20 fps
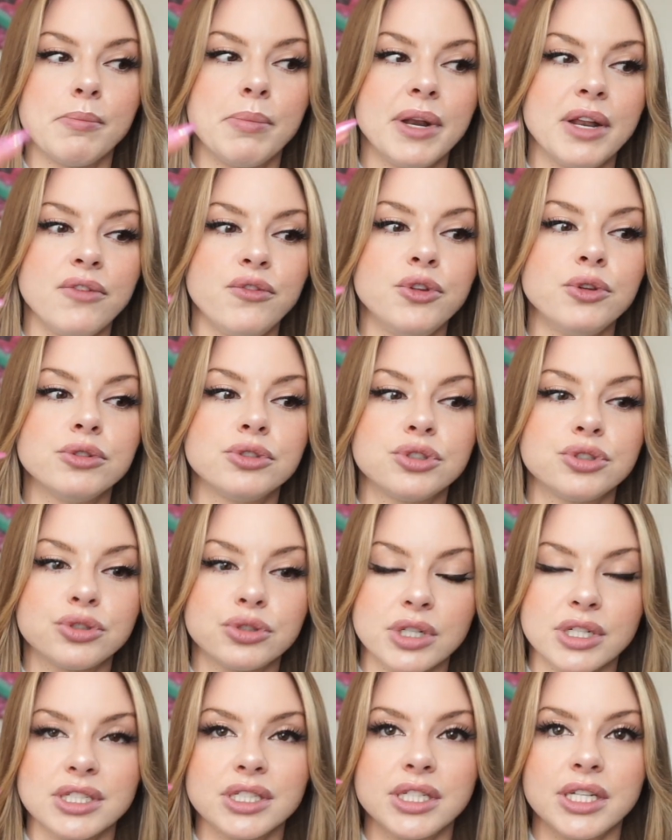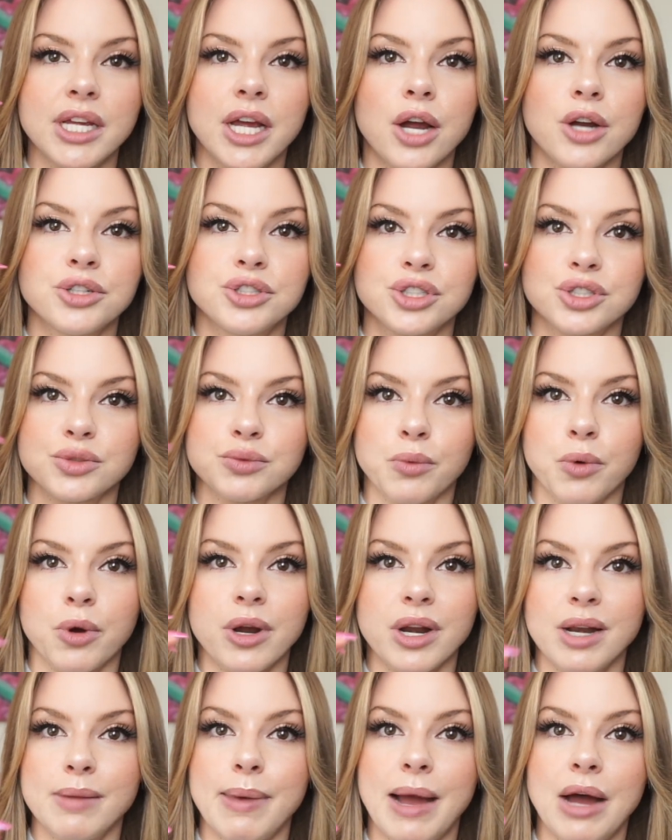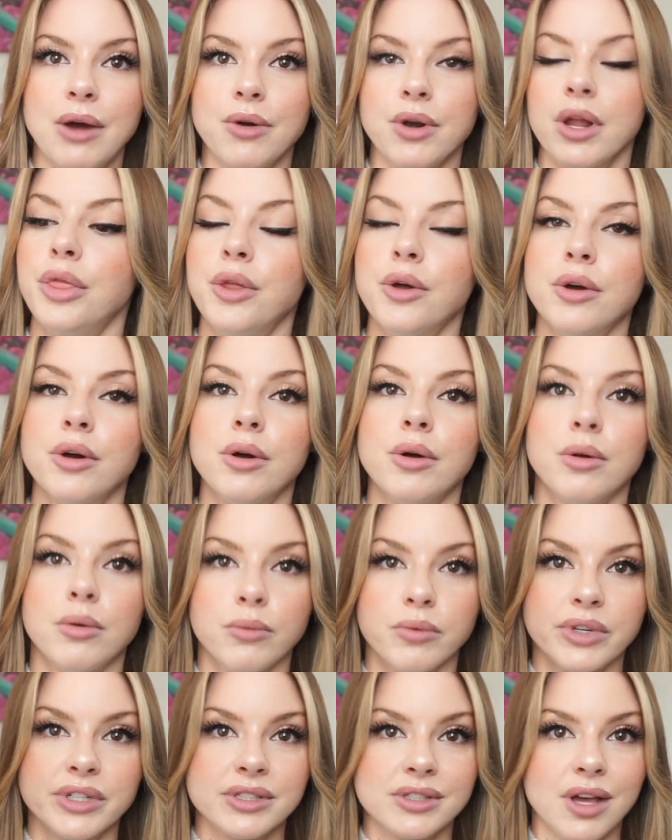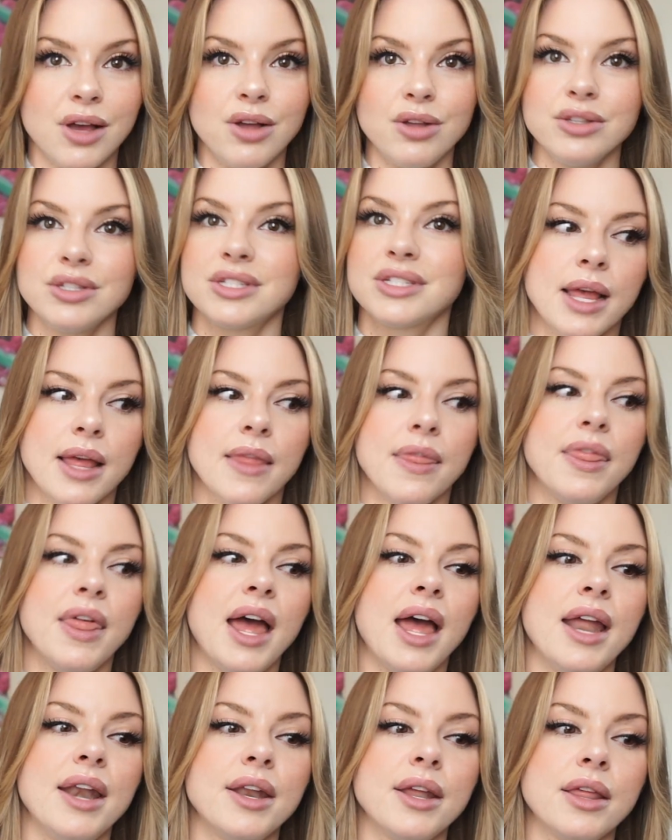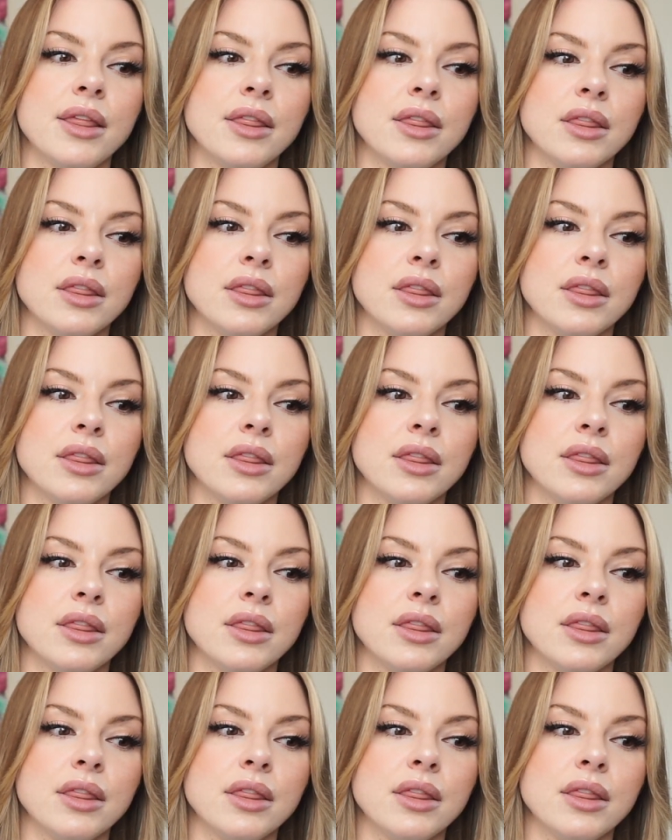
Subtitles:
But if you strictly are just worried about the results, then